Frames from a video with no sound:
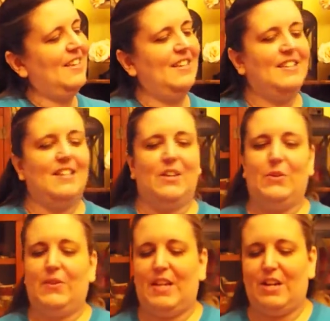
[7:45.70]

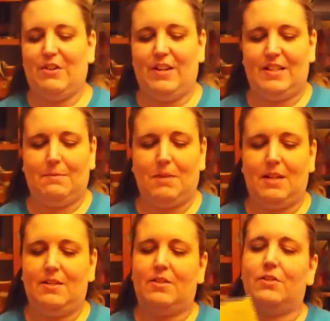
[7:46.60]
So here is my
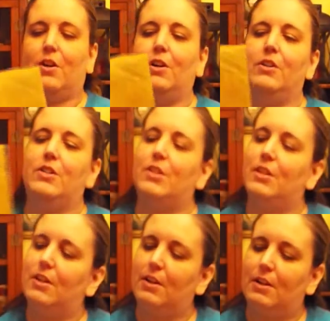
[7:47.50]
start.
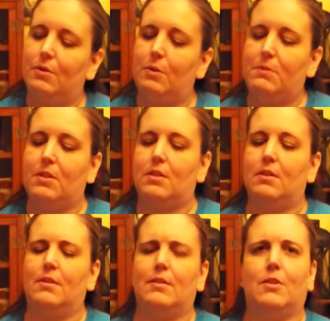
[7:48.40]
Oops,
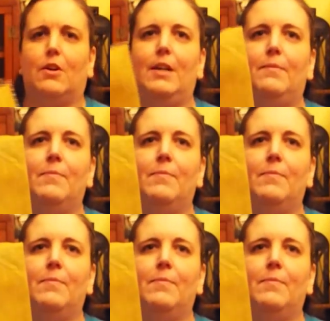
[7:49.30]
sorry.